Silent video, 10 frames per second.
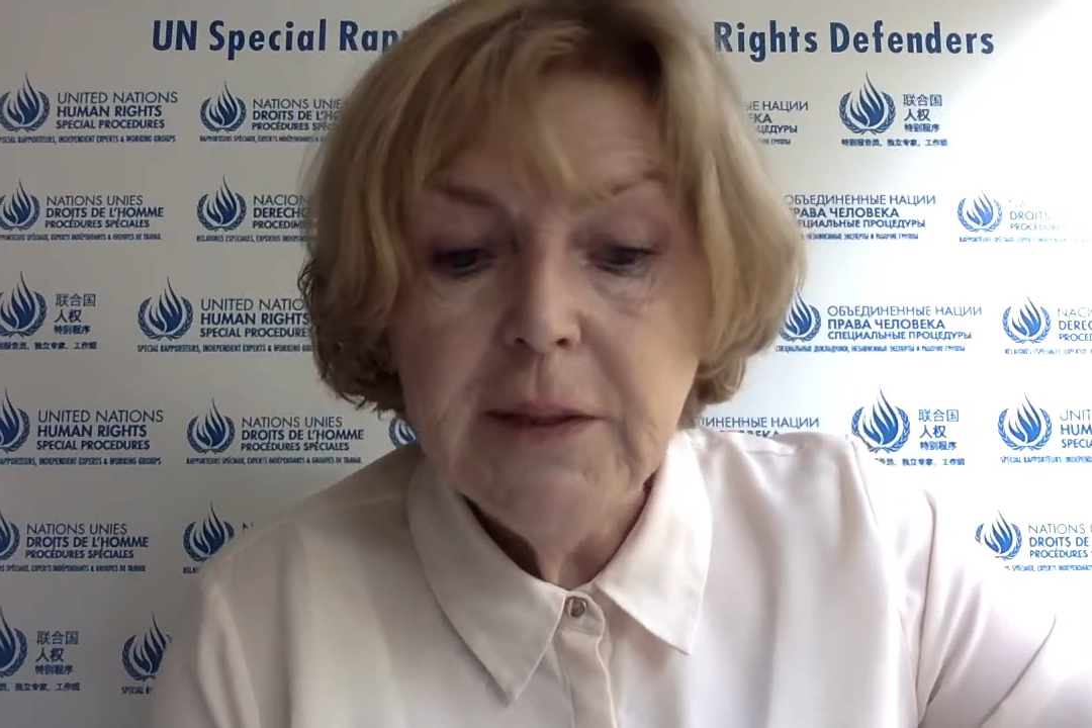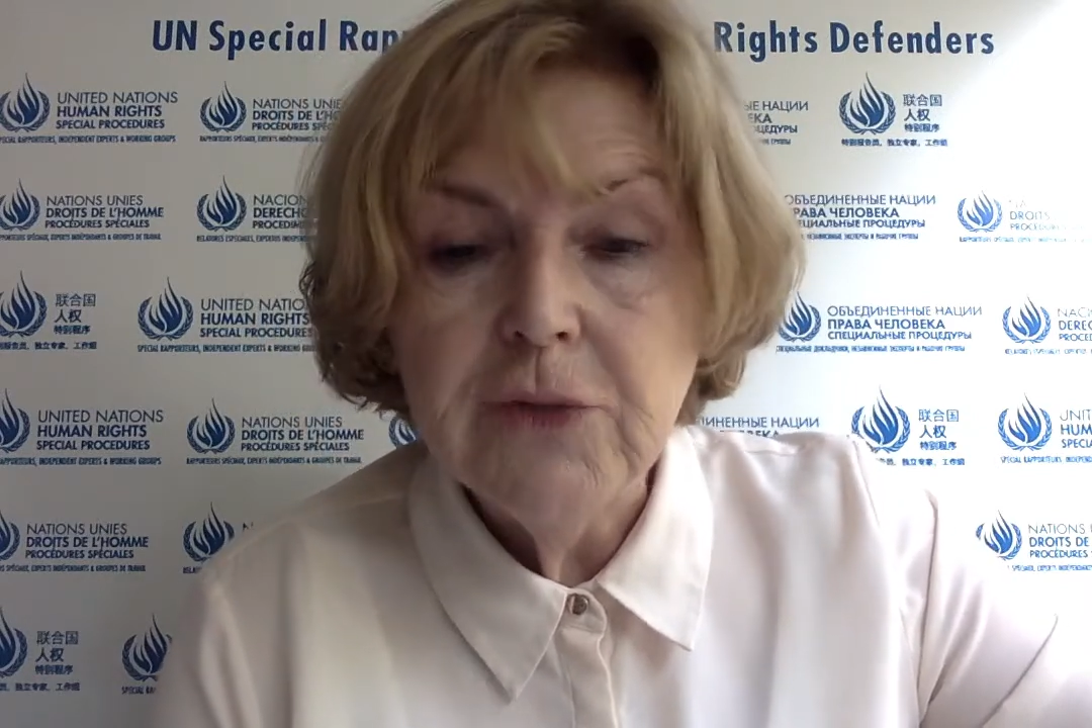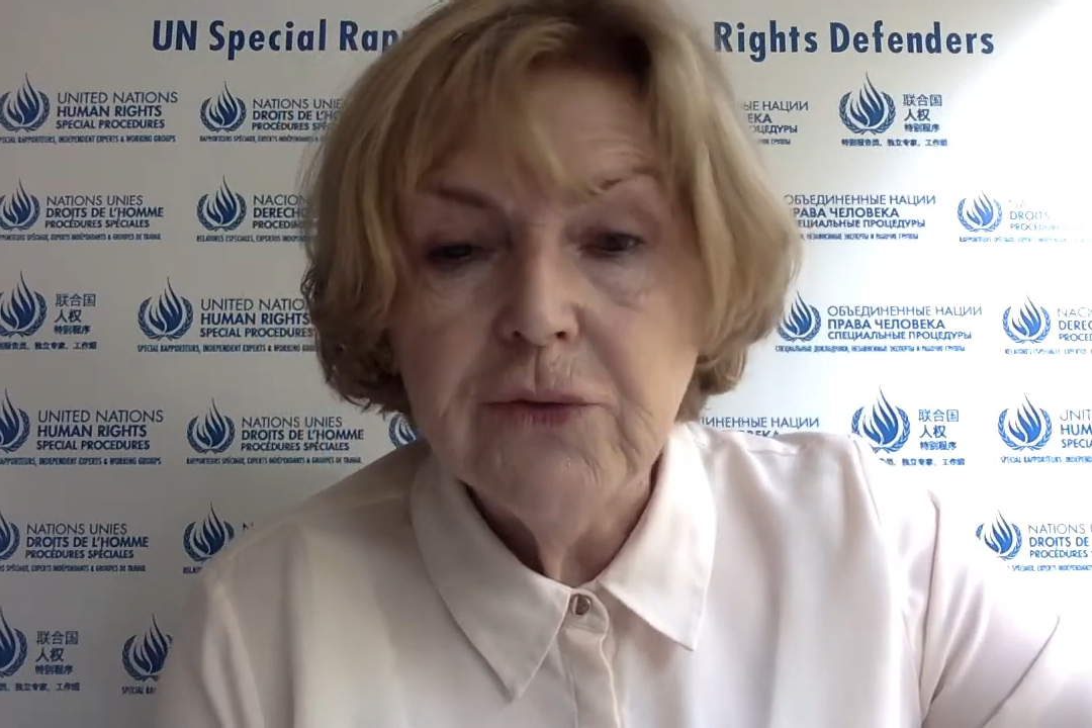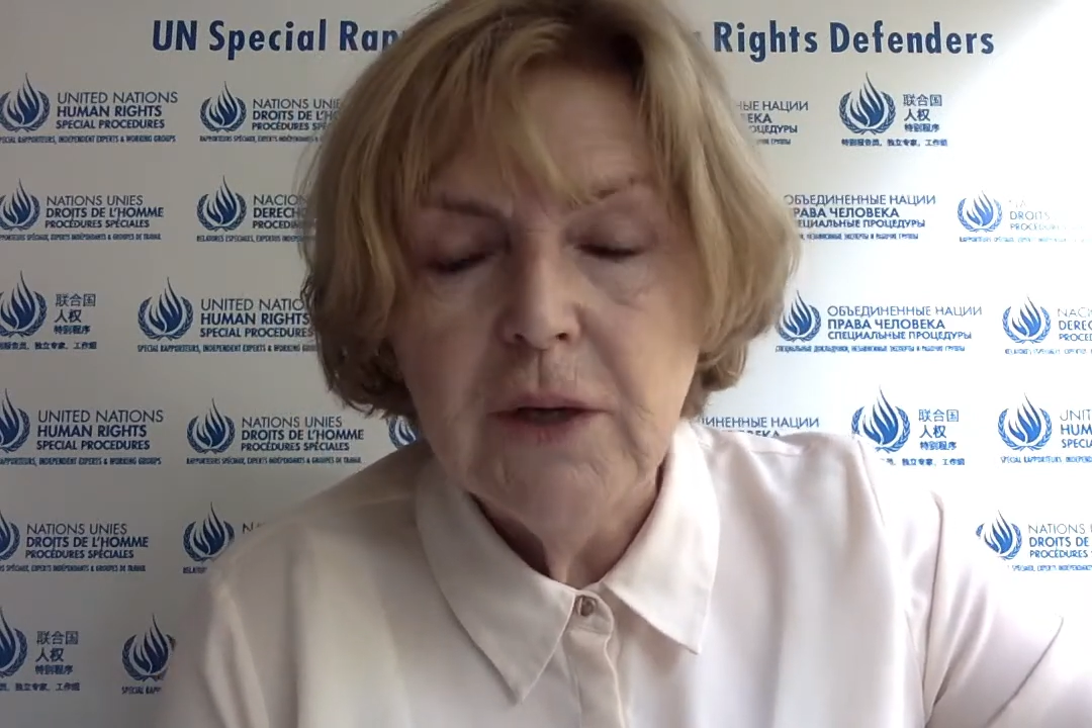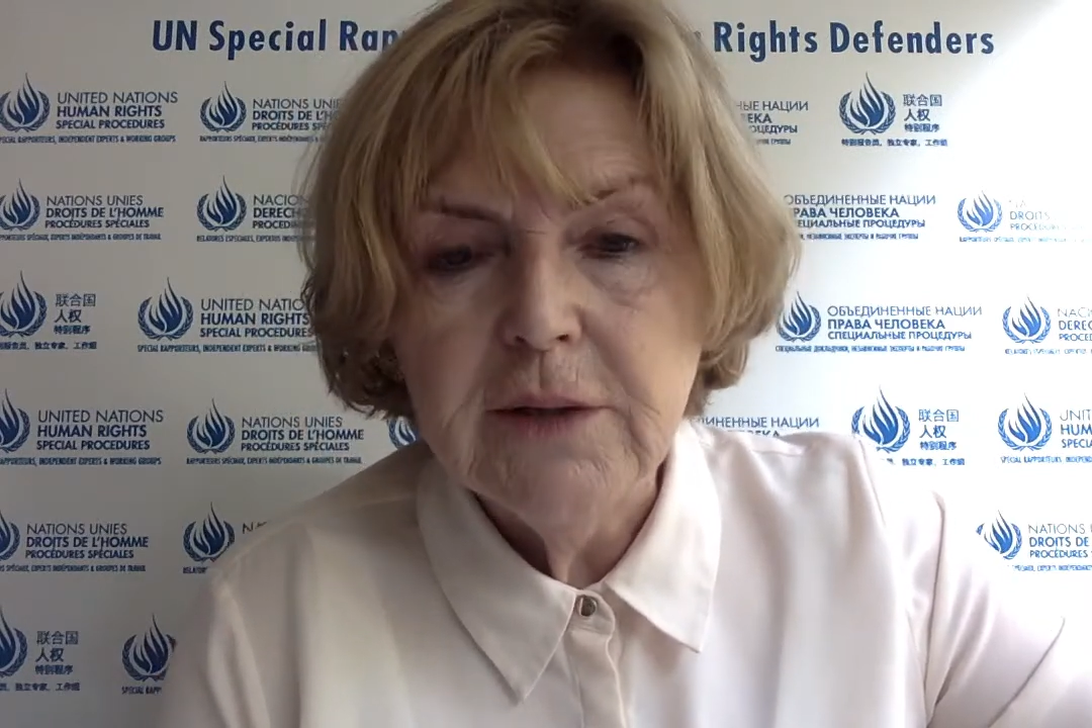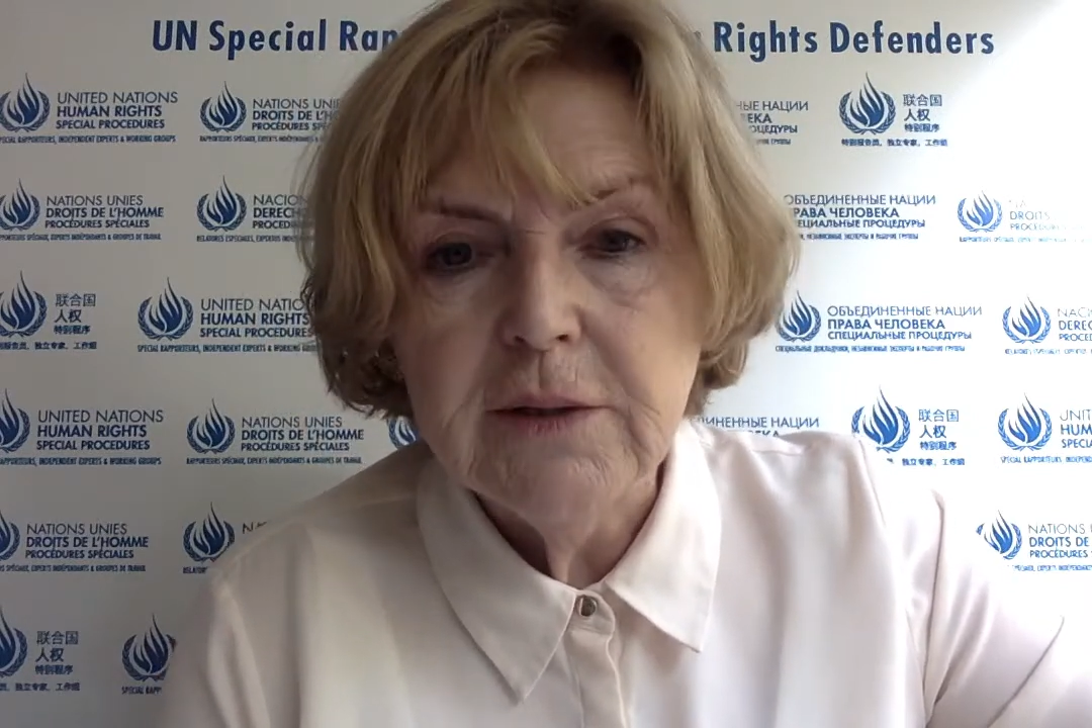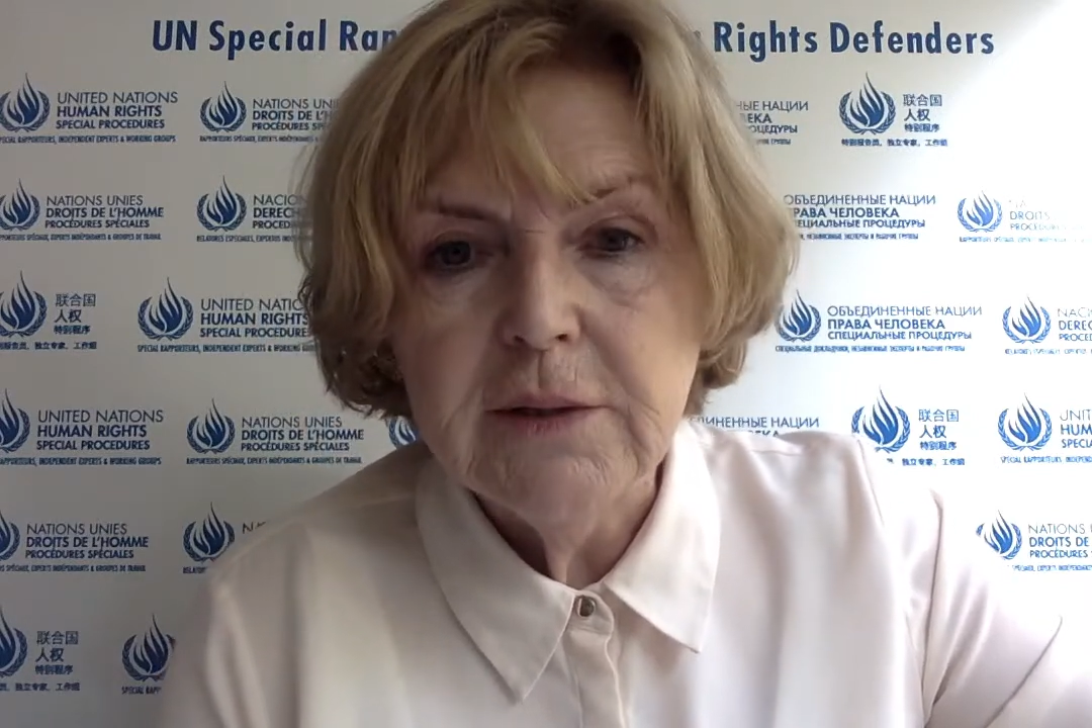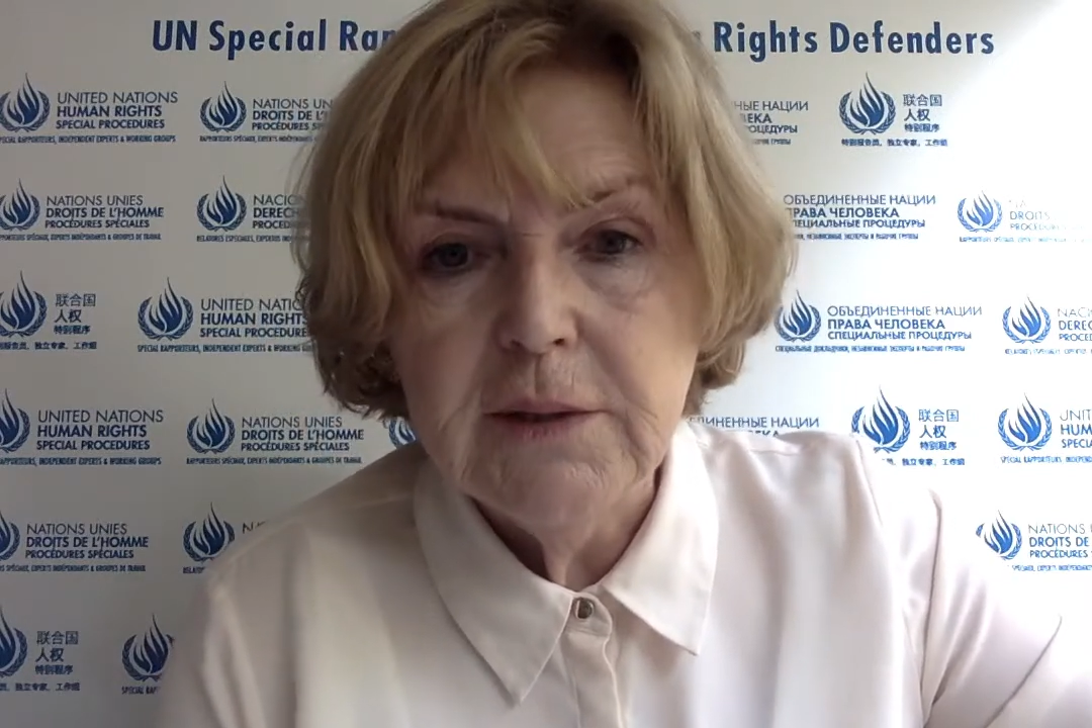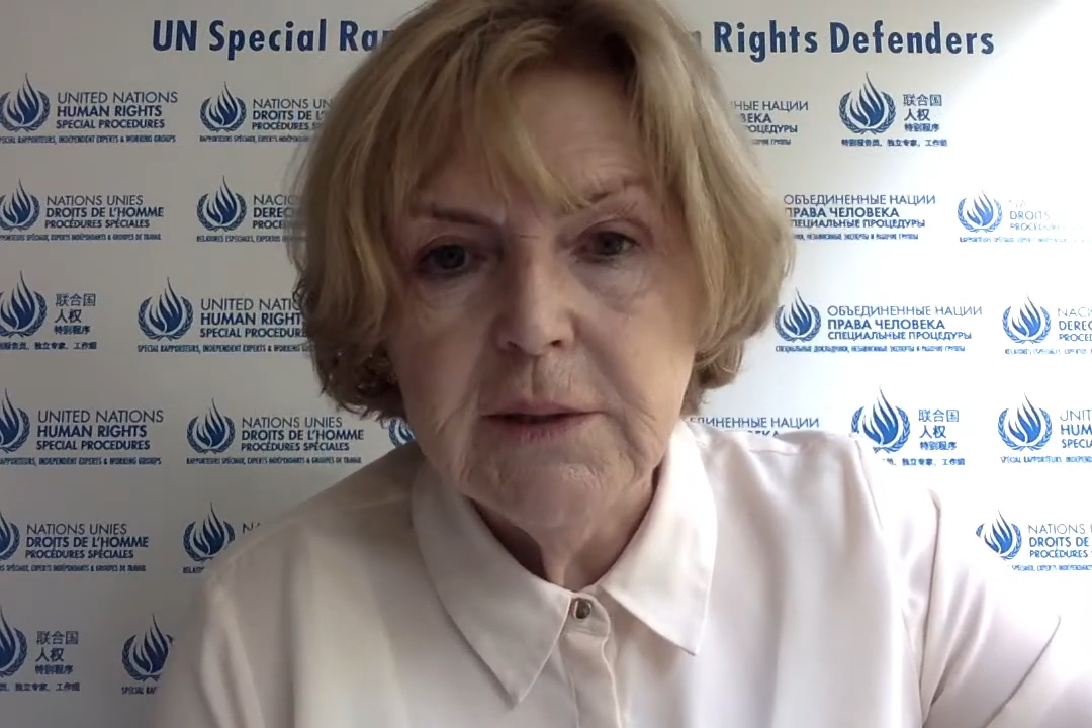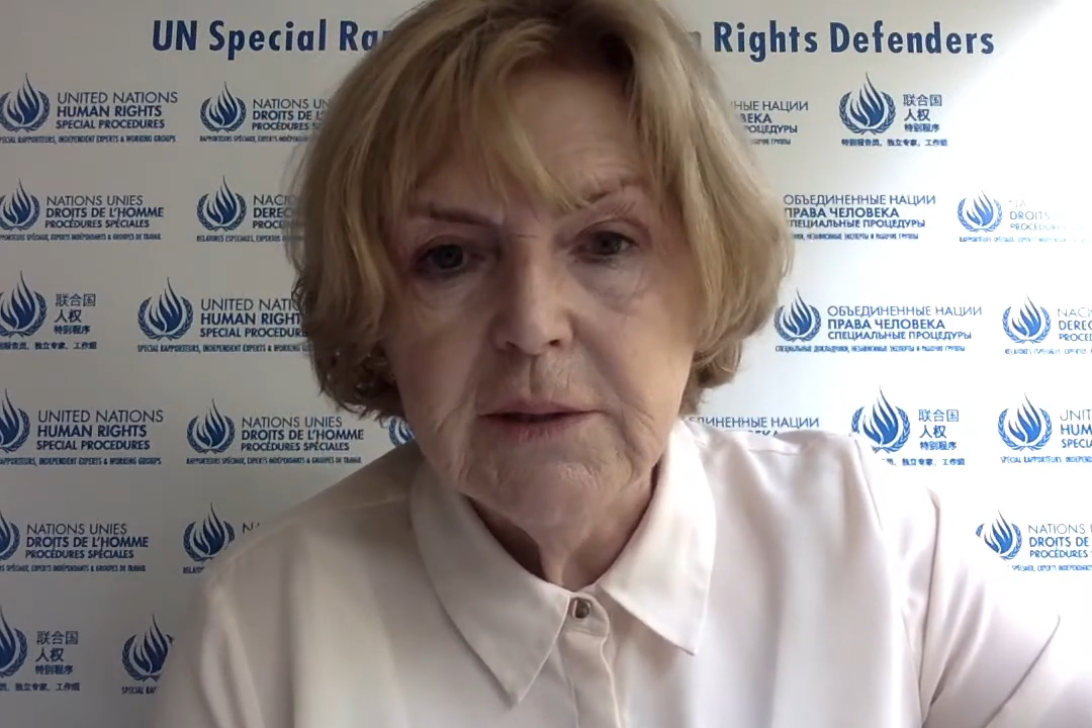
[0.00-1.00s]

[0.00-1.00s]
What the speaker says: atrocities